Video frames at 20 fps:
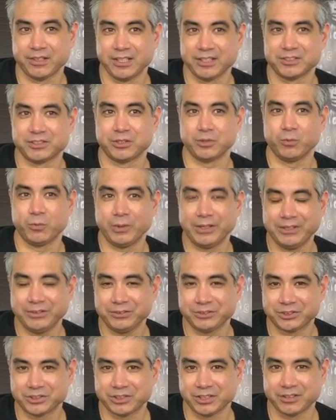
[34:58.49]
It's the
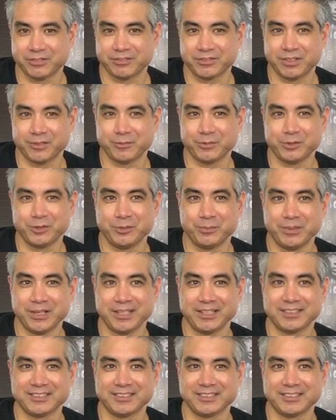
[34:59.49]
weird stuff that when you make